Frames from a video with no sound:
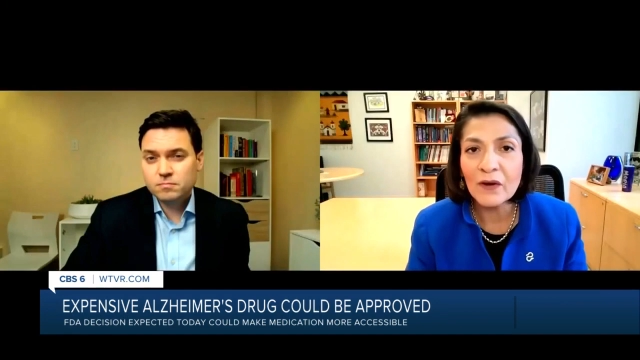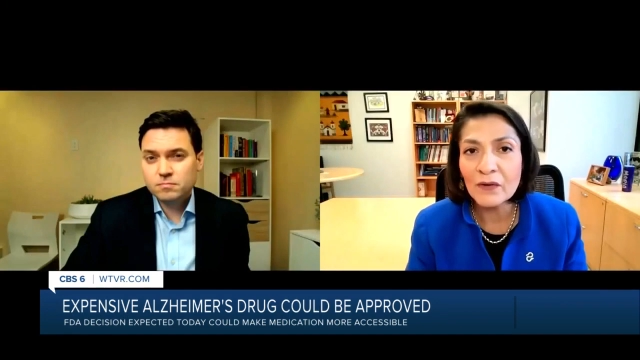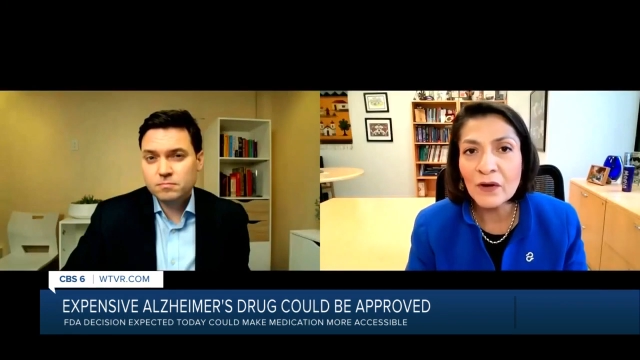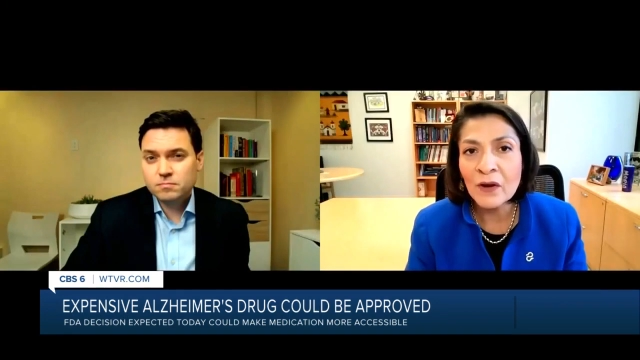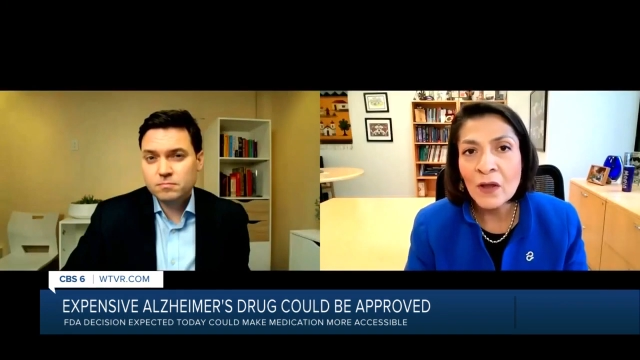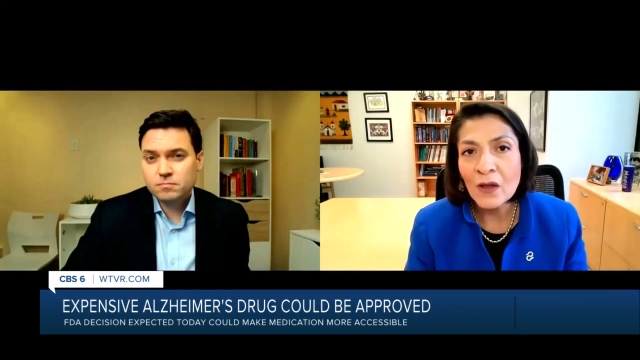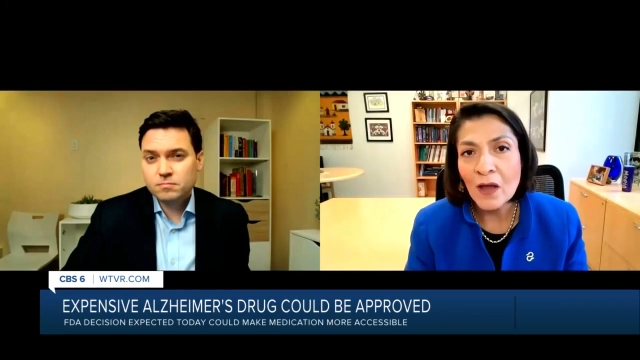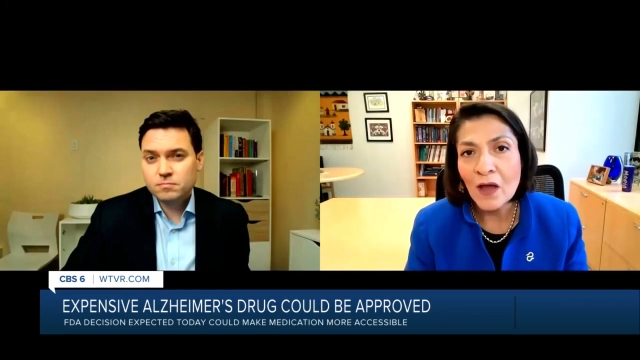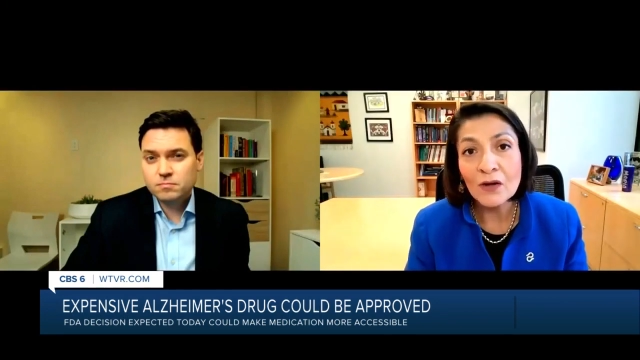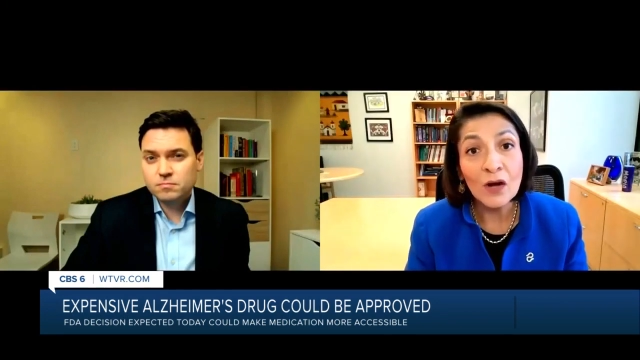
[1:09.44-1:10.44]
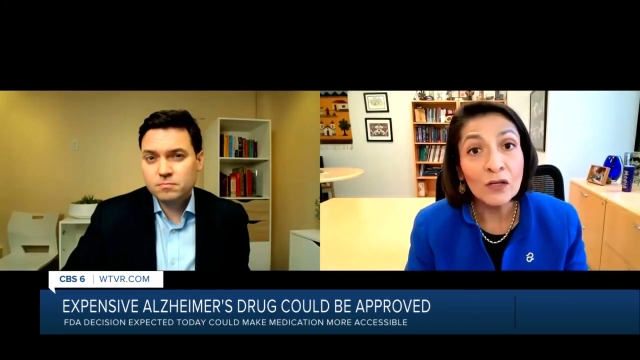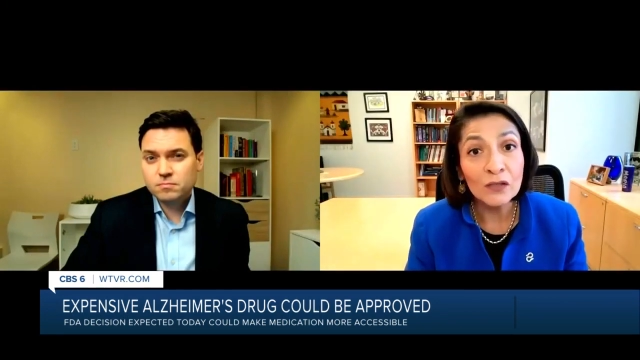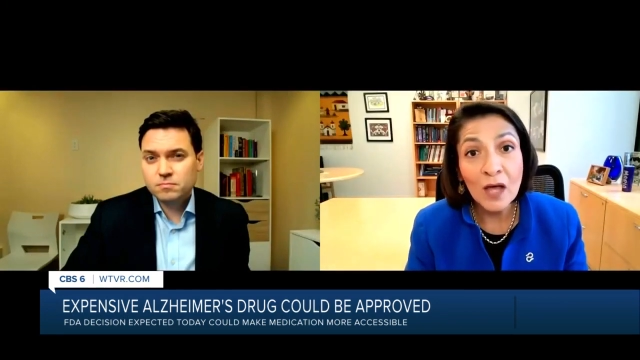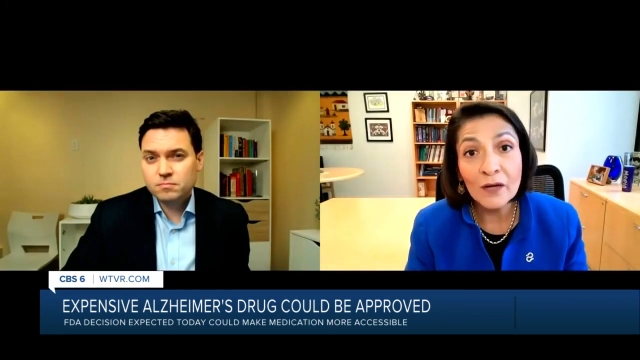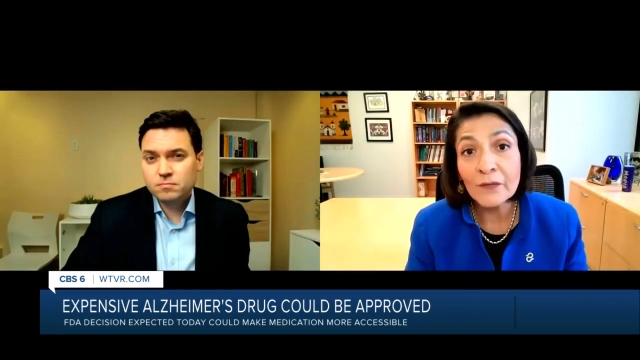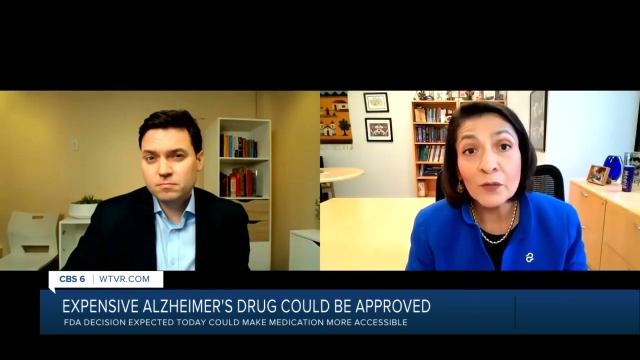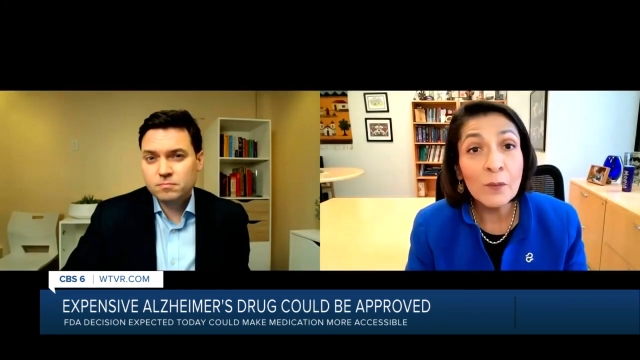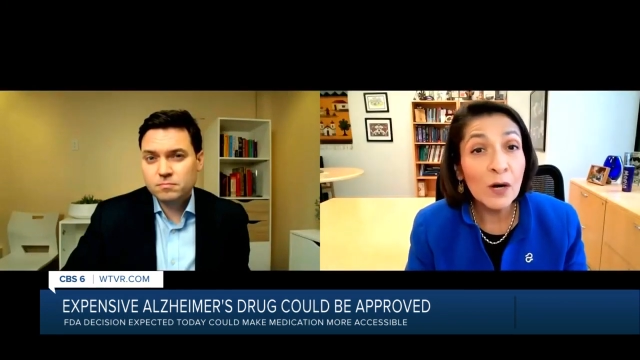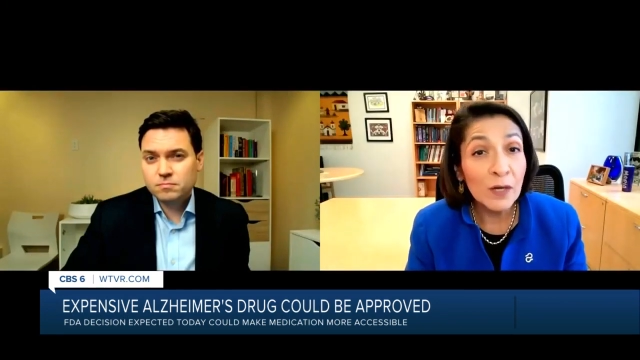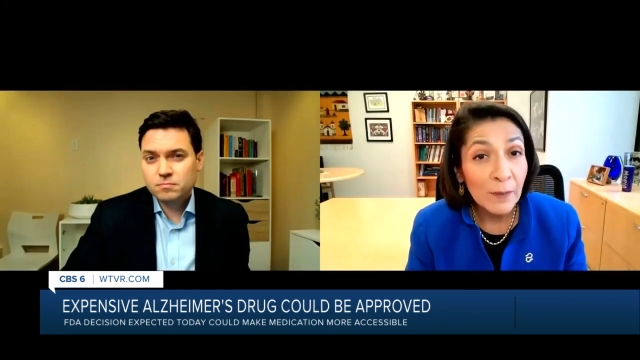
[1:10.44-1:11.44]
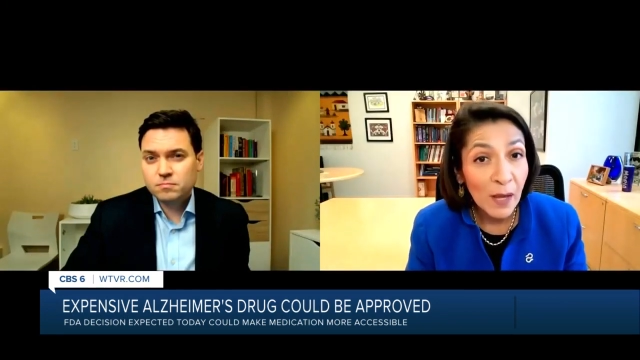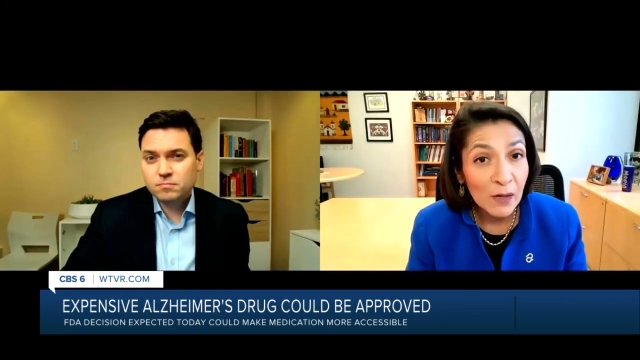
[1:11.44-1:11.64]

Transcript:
Speaker 1: there are a lot of third party